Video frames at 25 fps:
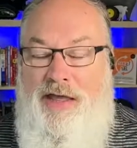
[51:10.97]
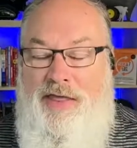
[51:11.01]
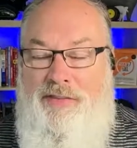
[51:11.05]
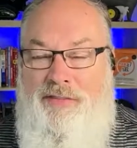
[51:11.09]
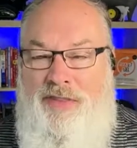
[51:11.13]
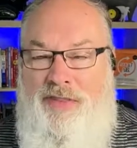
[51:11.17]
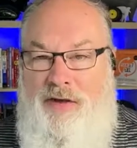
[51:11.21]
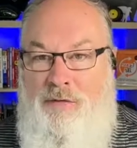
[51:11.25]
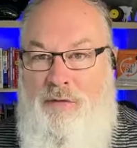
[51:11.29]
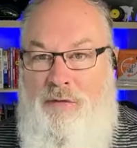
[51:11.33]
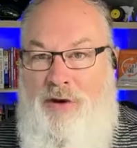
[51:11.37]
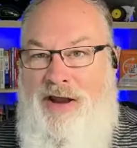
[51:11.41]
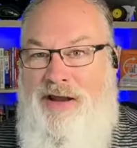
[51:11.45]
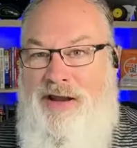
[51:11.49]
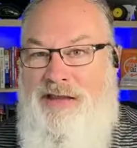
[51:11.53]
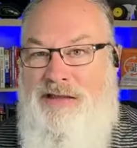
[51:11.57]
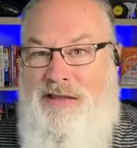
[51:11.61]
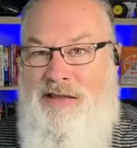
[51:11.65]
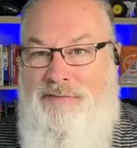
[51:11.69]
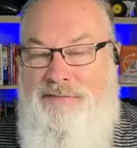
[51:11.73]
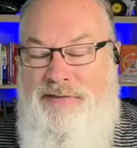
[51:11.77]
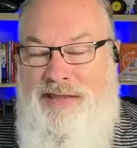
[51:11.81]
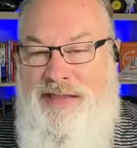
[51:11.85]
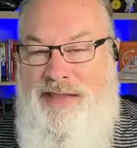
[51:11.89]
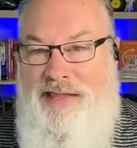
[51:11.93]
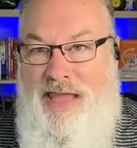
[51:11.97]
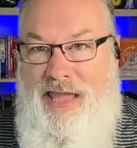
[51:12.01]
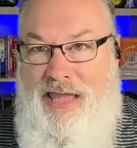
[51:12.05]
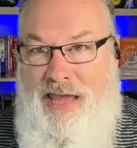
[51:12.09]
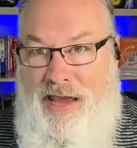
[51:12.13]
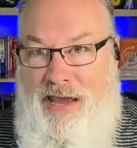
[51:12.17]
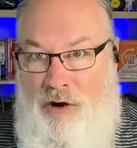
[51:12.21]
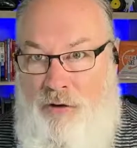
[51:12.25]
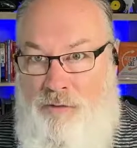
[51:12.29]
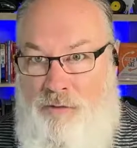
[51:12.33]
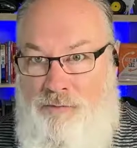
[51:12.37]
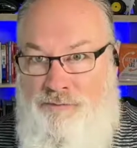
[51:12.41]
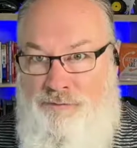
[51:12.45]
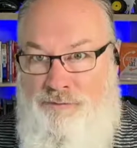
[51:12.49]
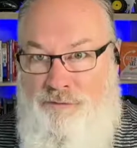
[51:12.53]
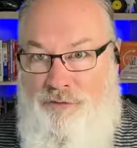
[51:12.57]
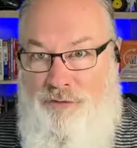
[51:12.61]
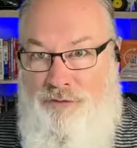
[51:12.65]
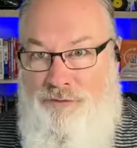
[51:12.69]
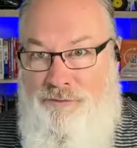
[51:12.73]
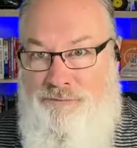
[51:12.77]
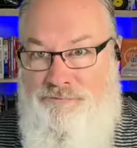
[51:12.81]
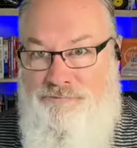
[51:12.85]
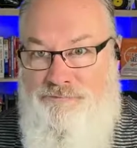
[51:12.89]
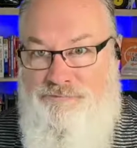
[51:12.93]
They want it to be
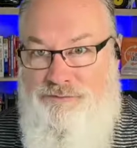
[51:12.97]
helpful.